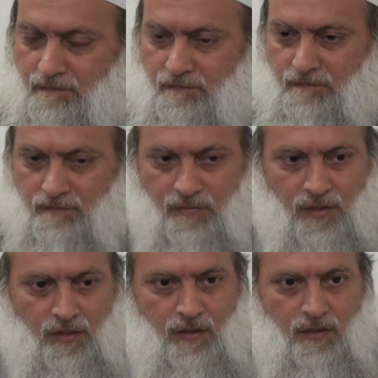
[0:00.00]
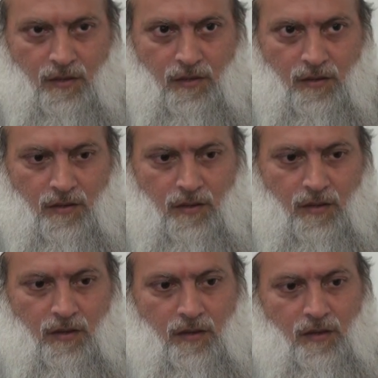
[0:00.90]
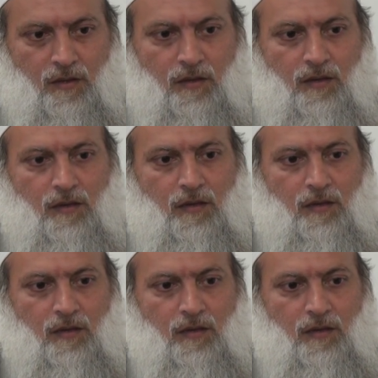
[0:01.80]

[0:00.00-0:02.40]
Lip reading: [no speech]